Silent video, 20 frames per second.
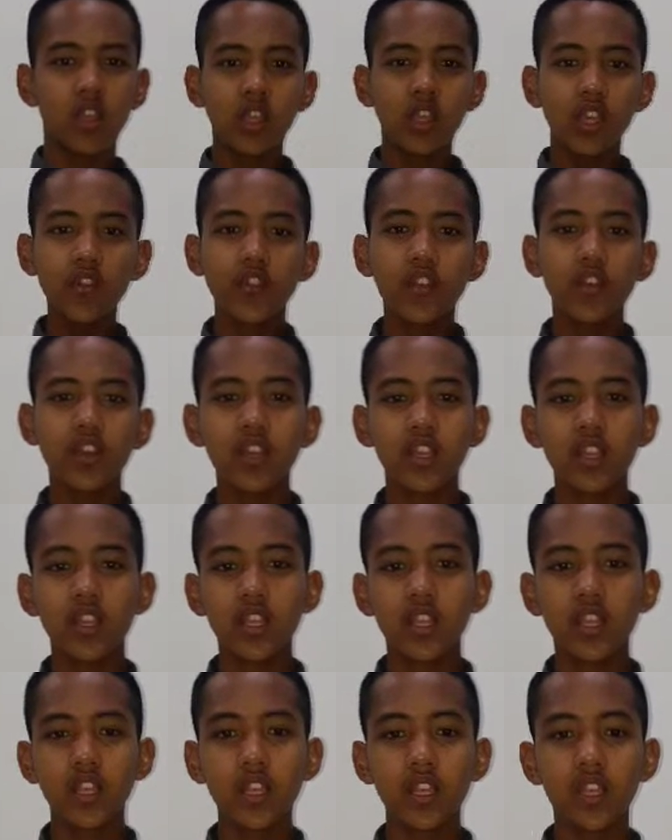Given
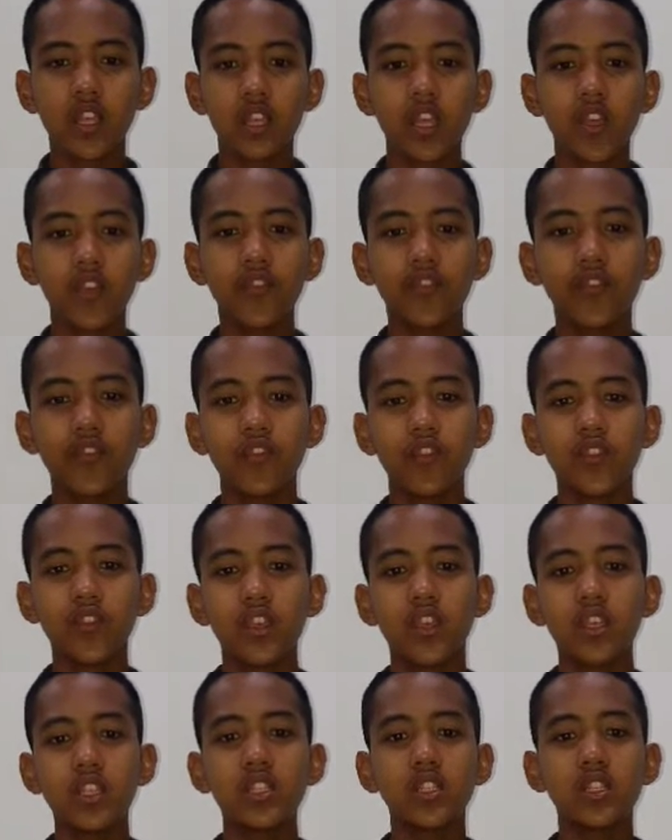if
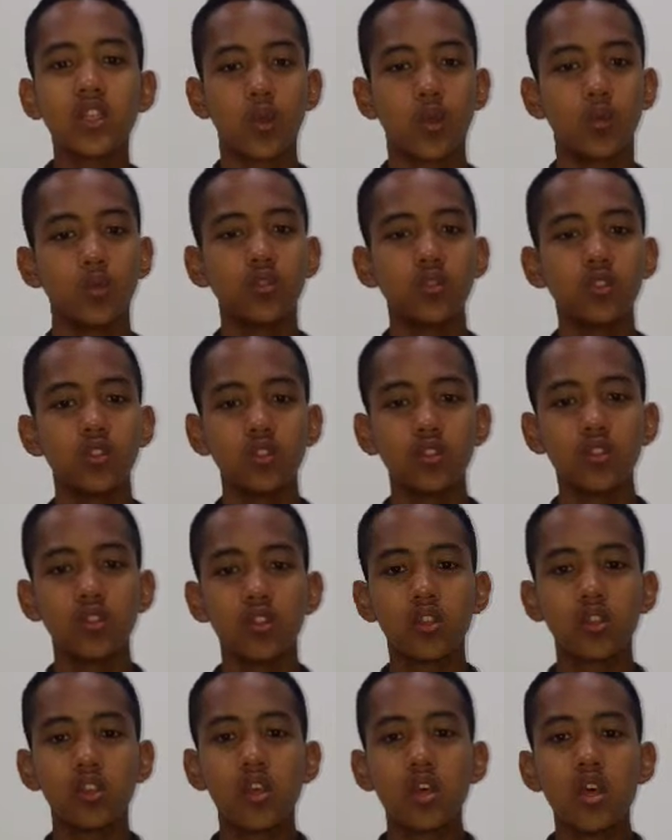is known,
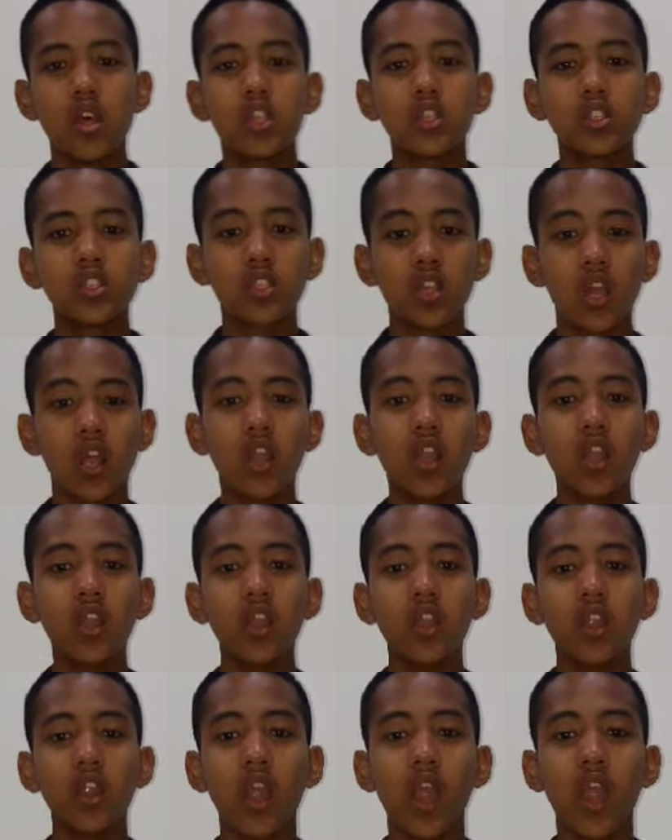
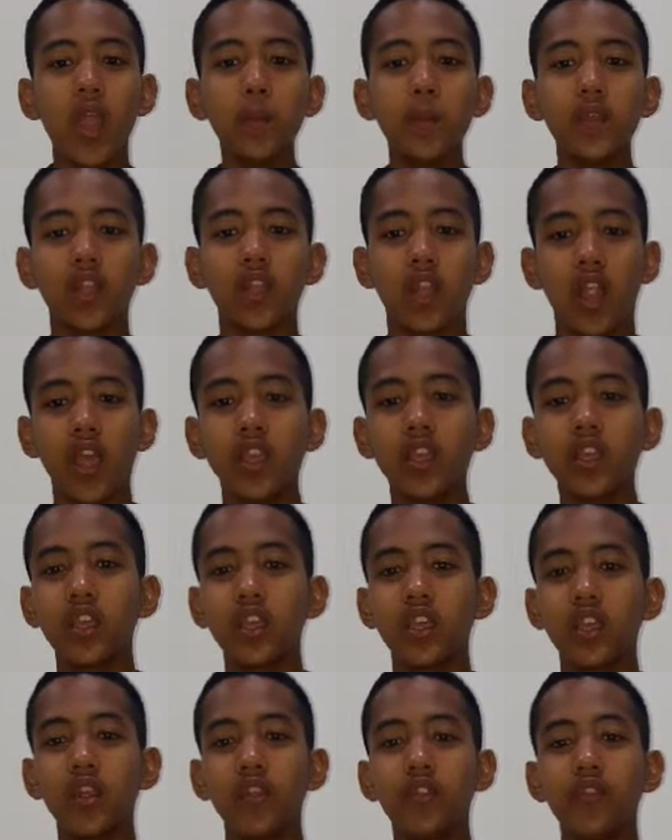star emit light
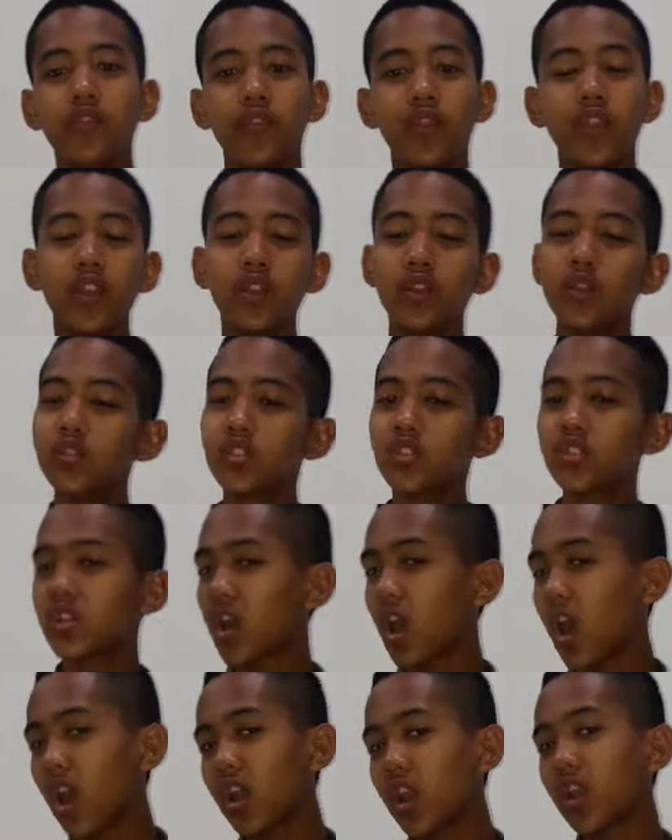in various
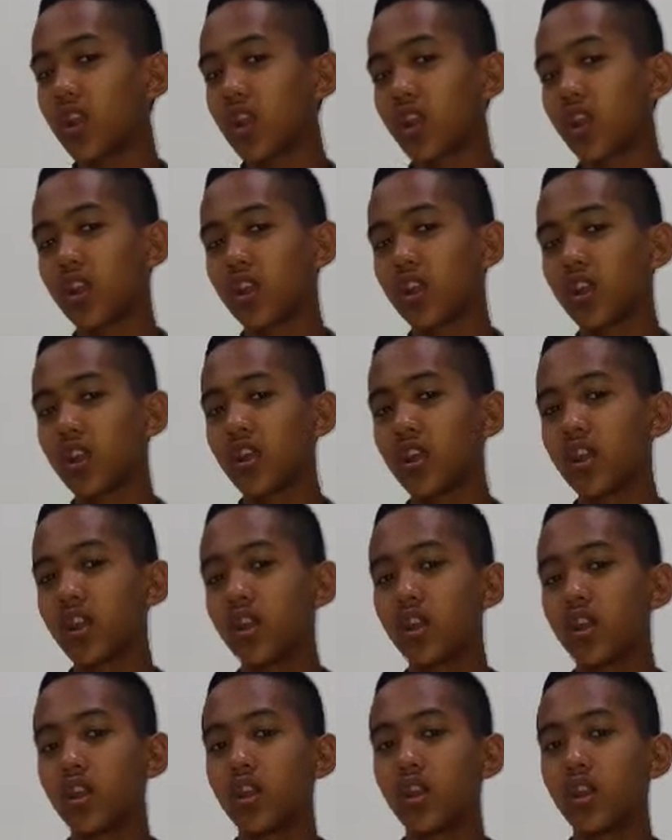color.
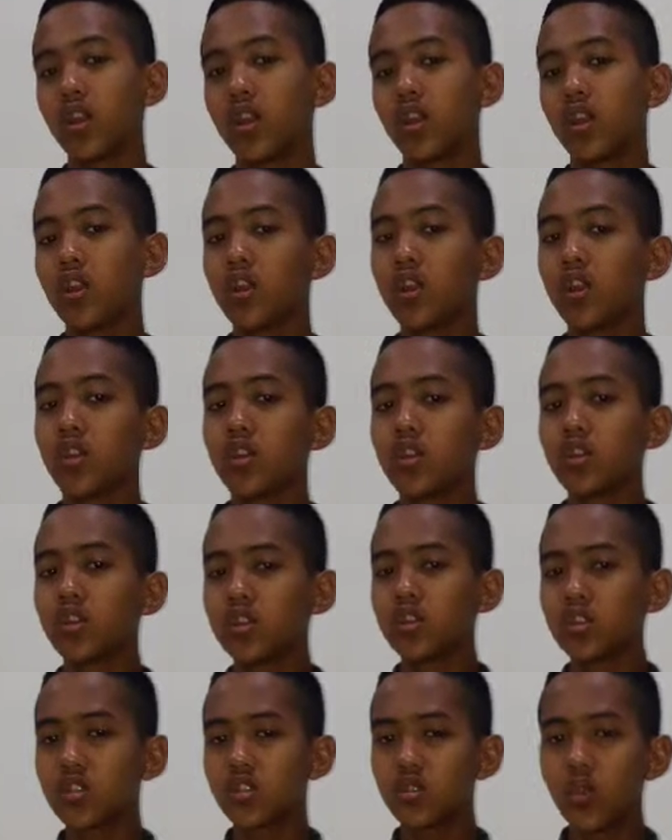
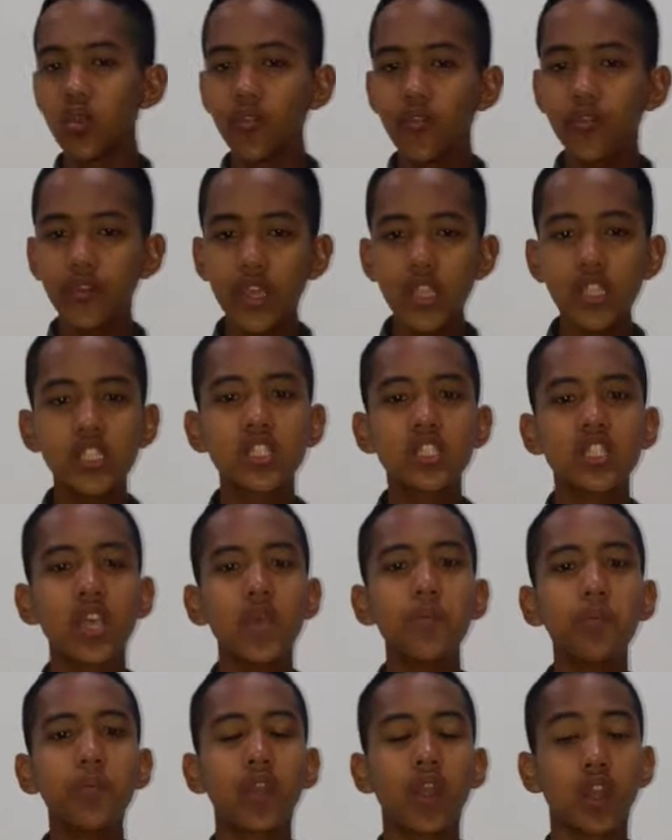The surface
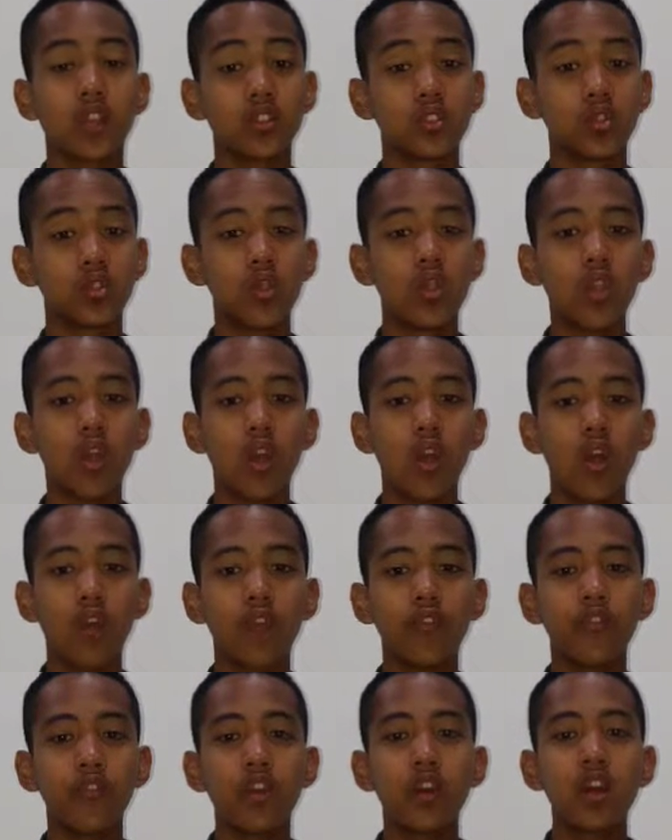temperature
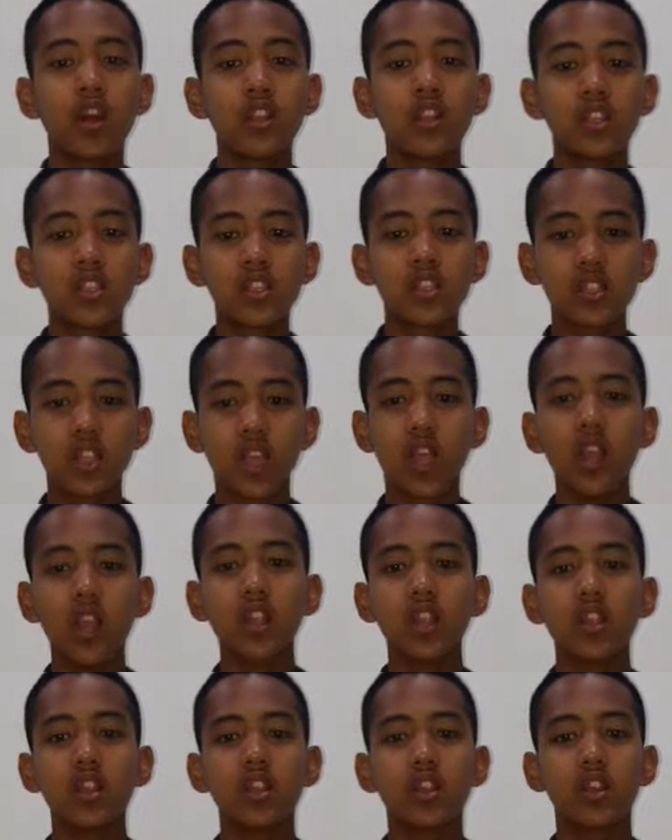of the
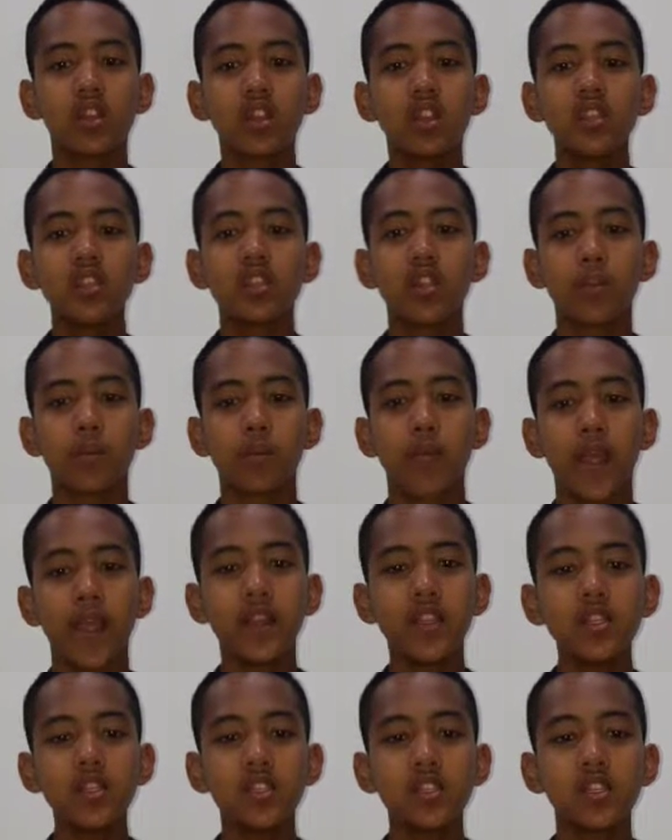star
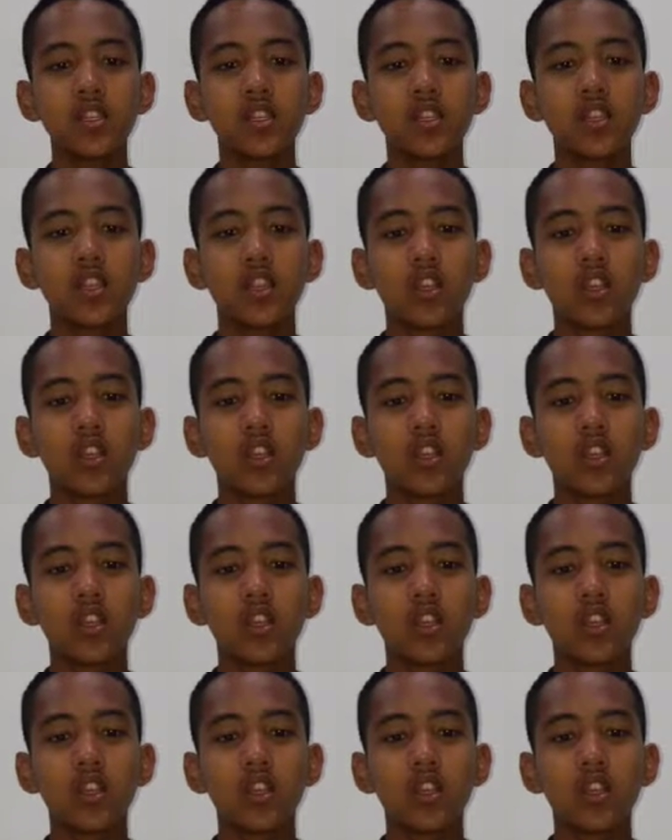determines